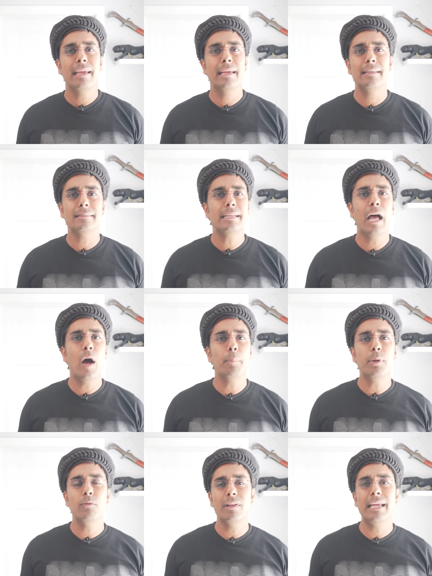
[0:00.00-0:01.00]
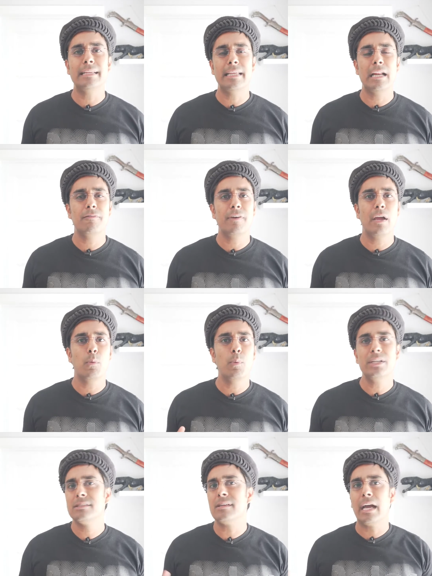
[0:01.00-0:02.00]
It doesn't help you really identify
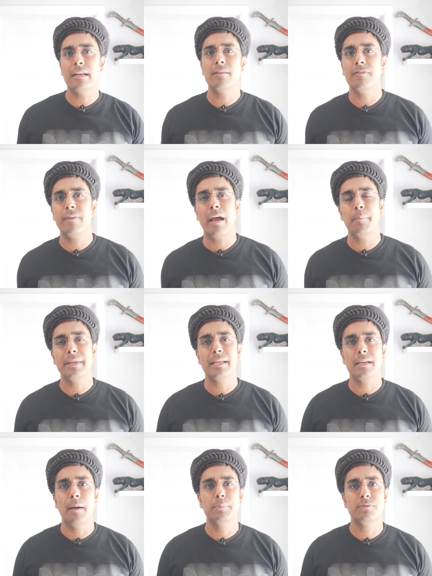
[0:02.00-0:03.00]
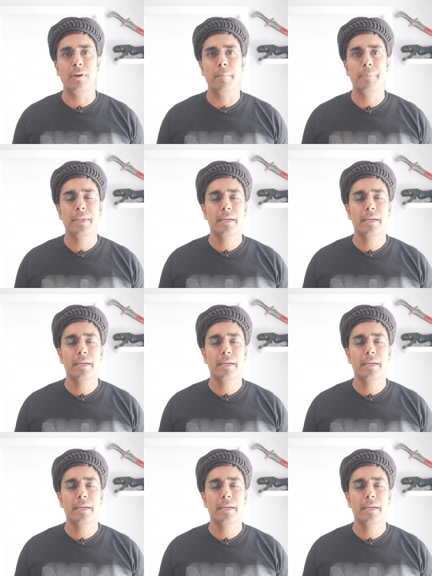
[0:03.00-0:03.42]
which side of the family it comes from.